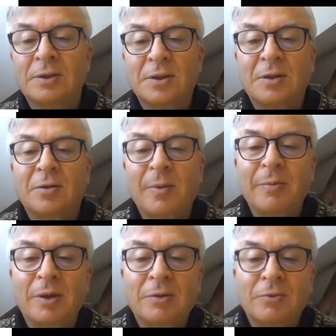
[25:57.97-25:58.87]
So you
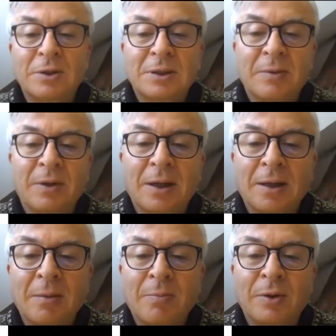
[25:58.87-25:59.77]
remember it was something
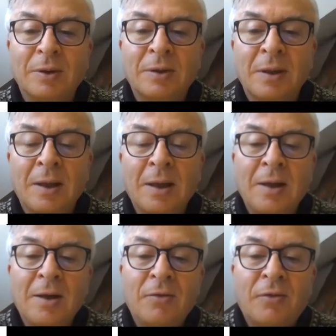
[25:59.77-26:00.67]
like
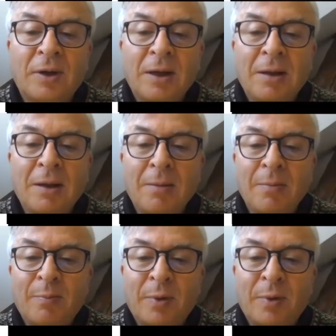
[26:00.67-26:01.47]
0.3